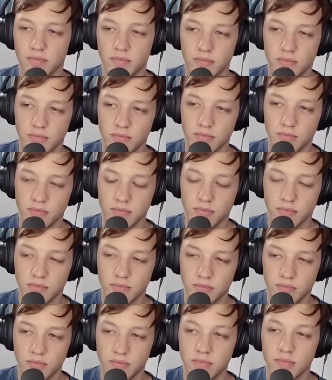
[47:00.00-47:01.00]

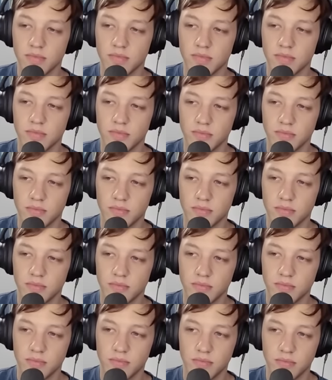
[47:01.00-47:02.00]

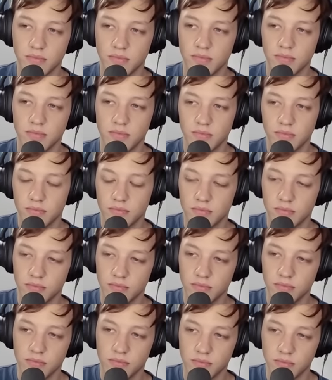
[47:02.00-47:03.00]

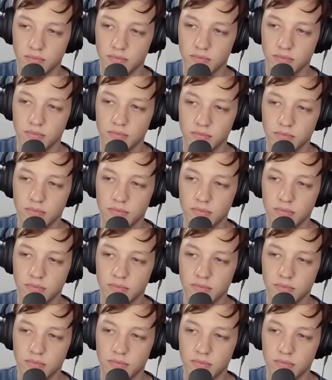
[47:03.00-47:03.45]
(not speaking)